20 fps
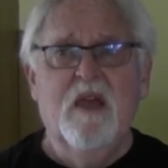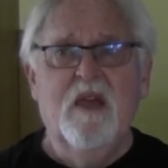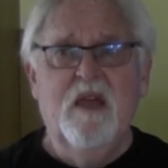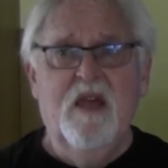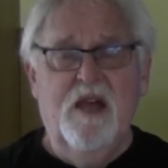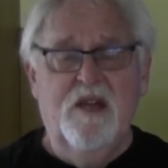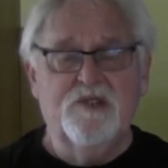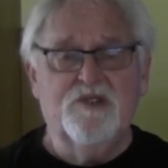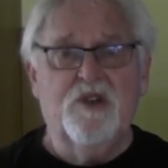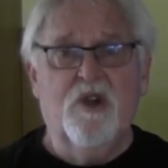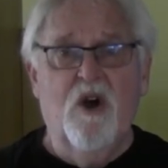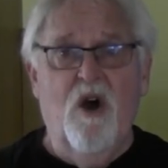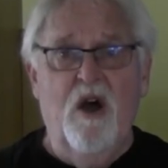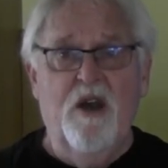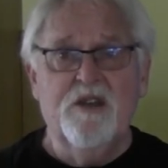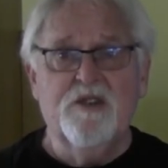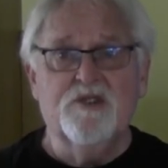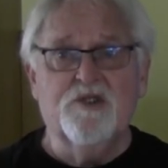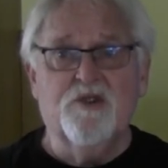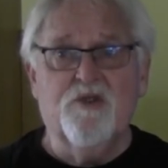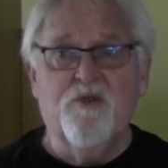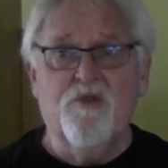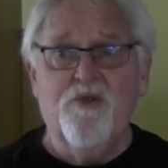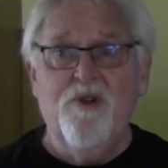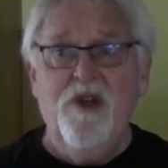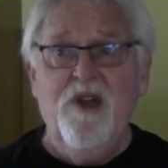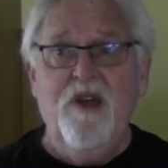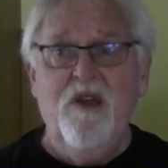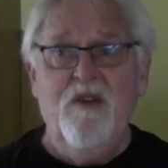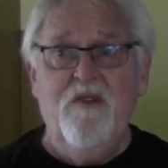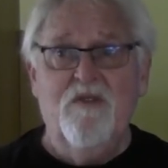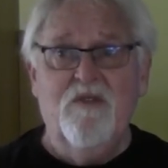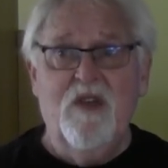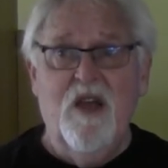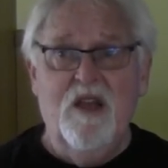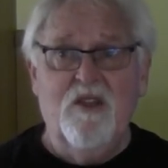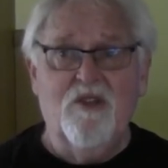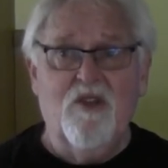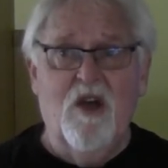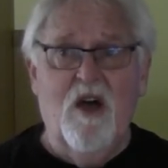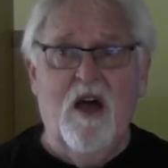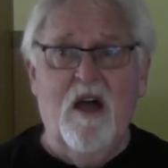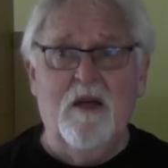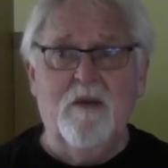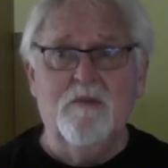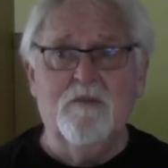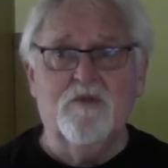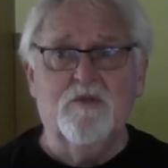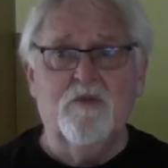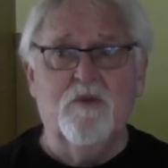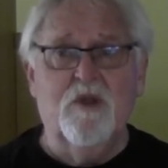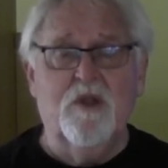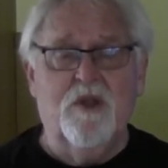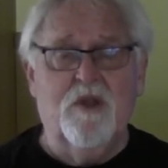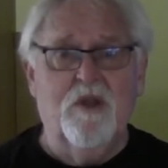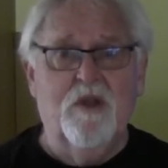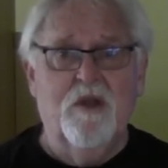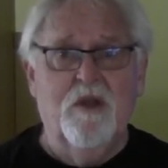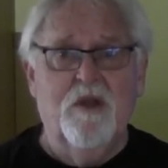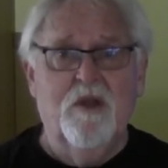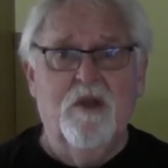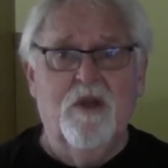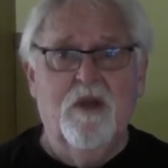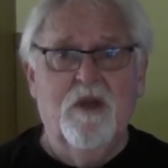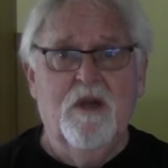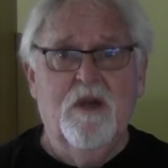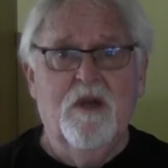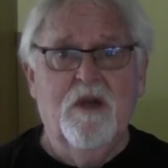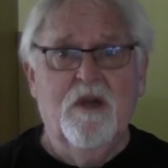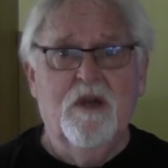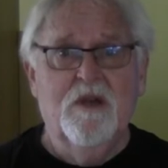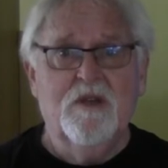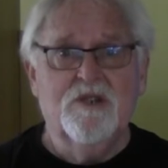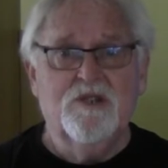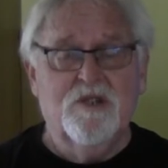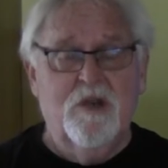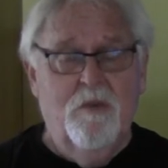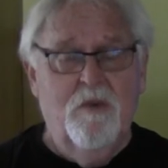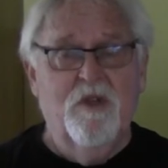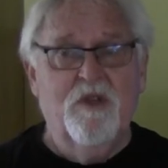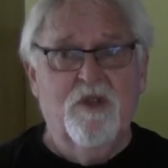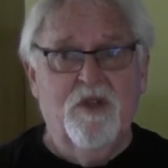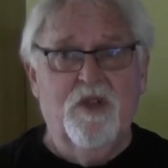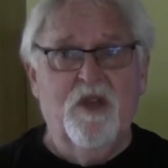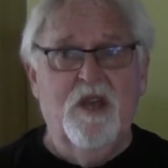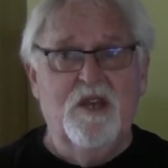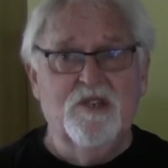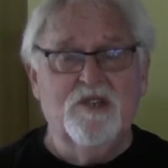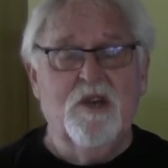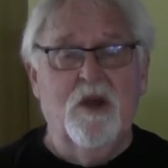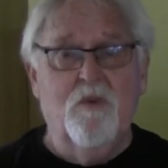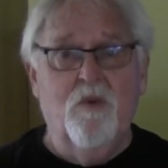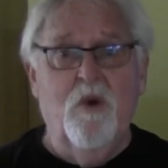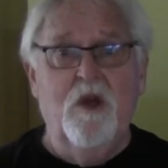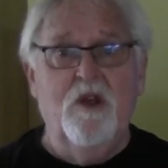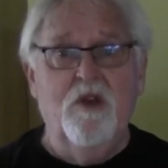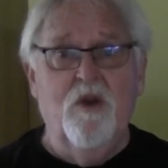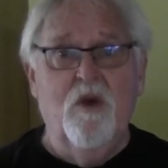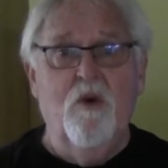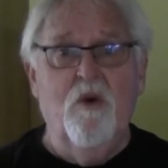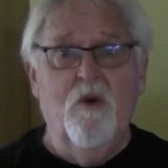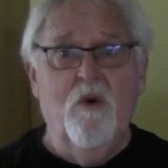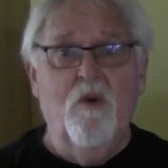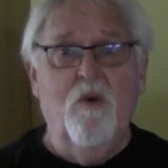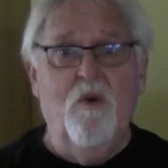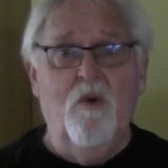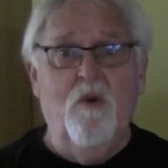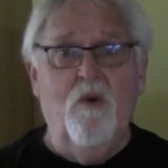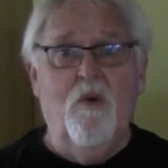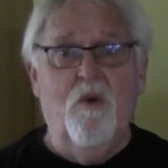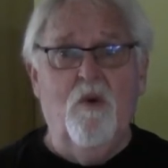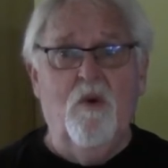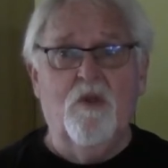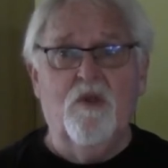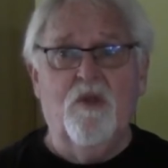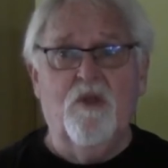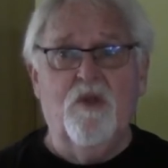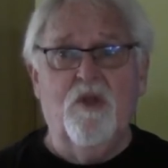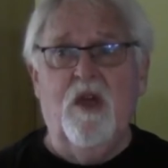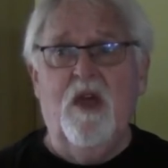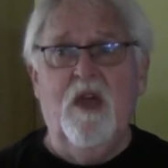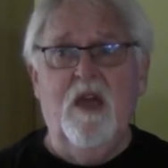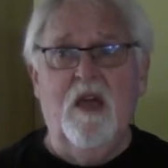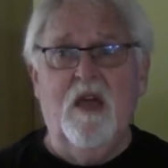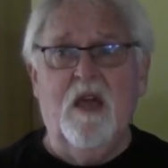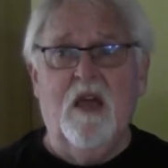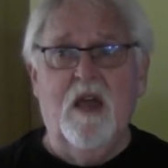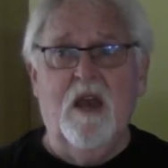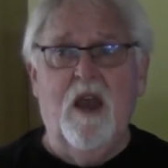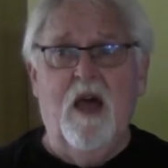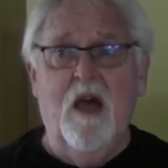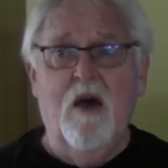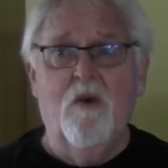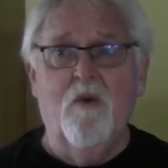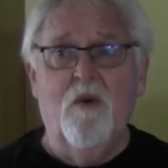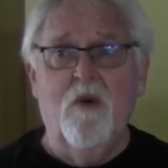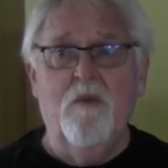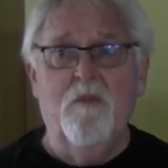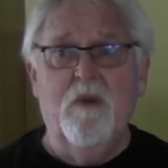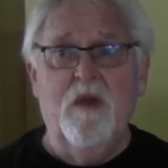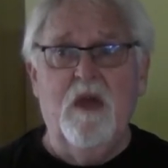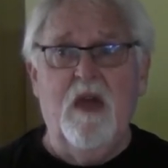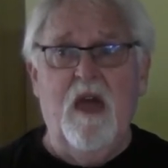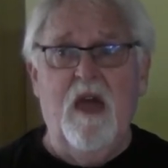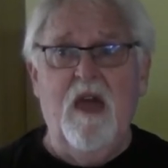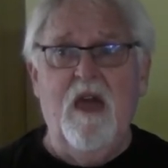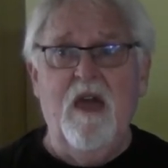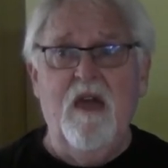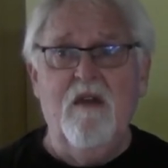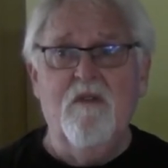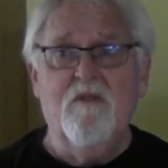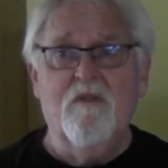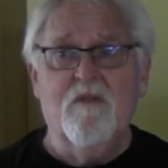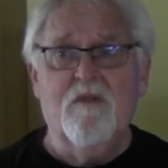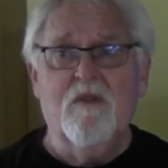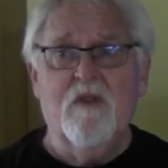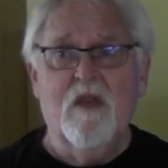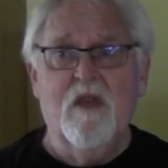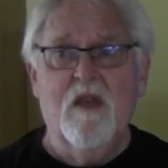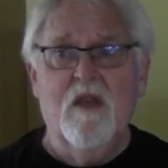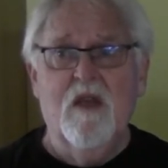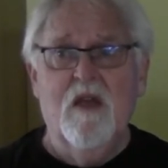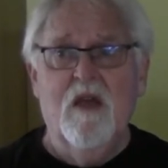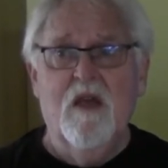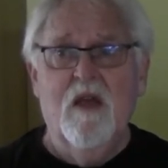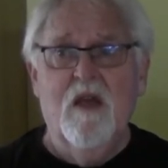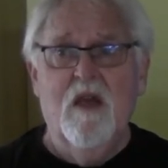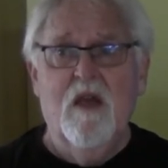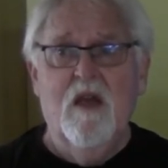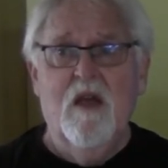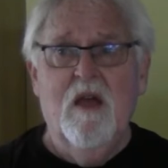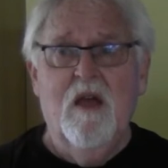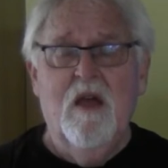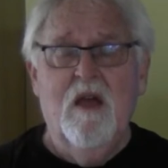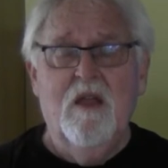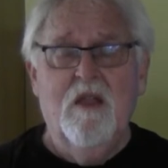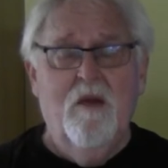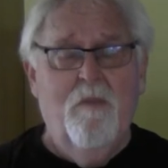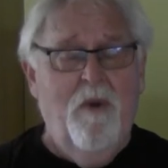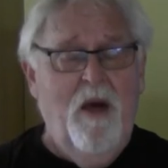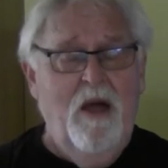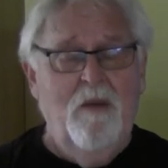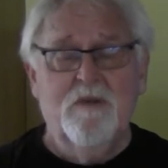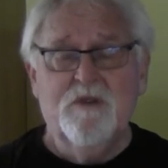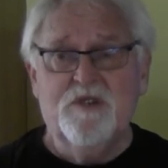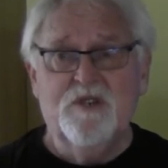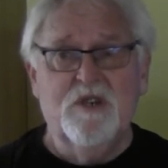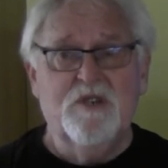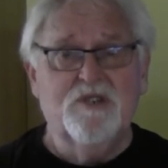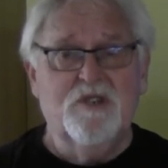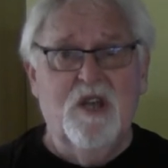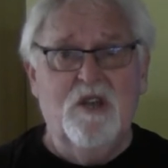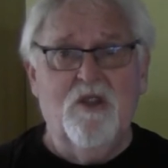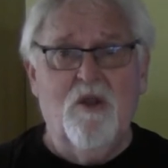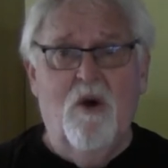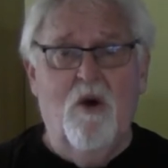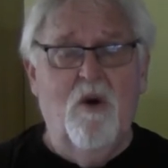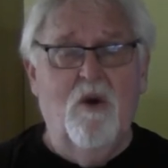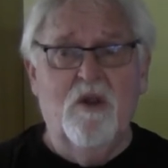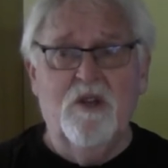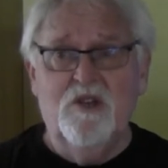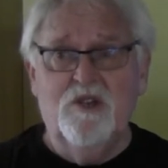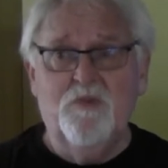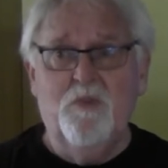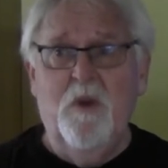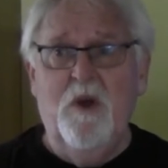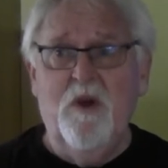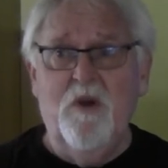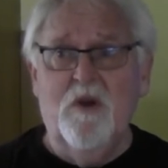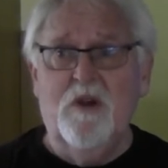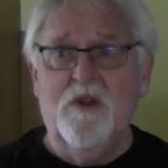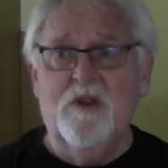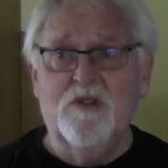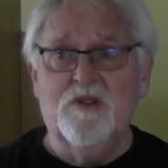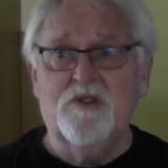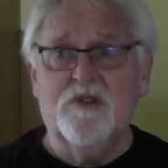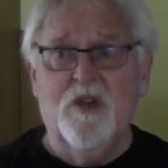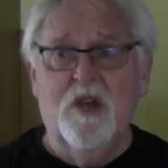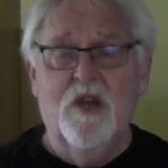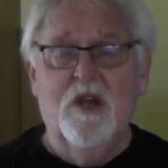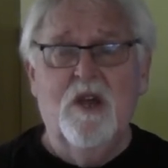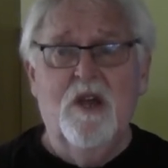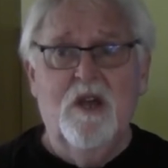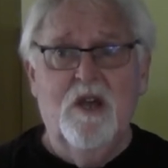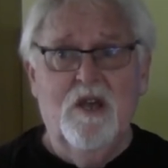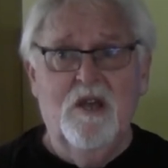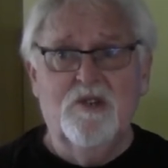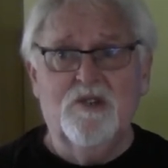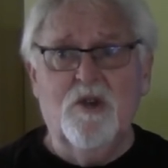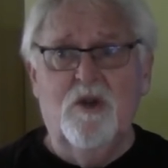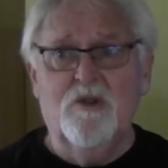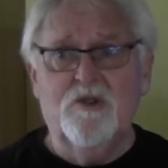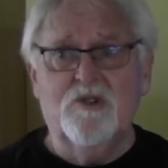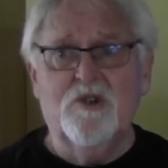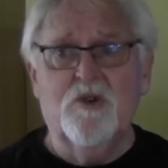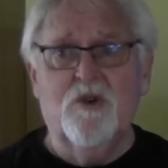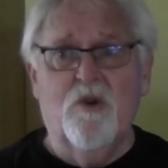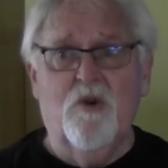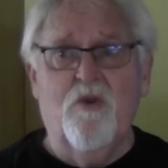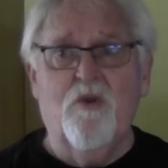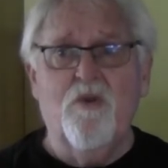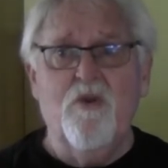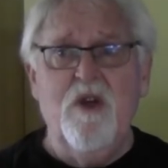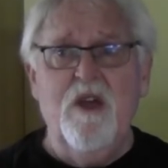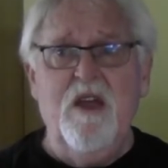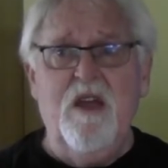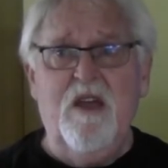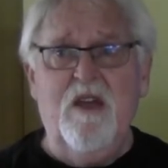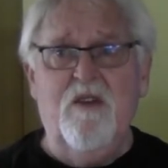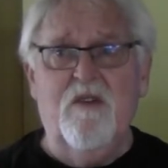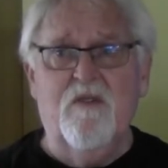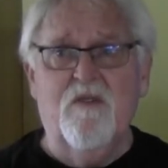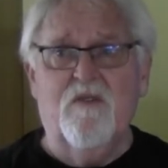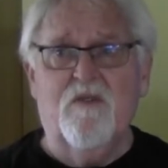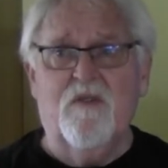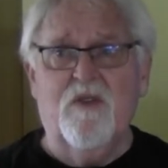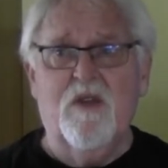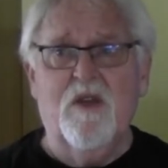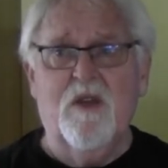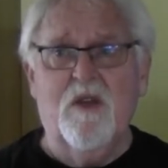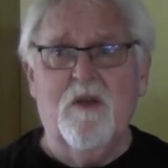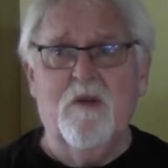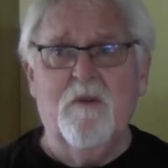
Yes, God is grieved at times with some of the things that we do, think, and how we behave. The Bible says that the Holy Spirit is, is also grieved,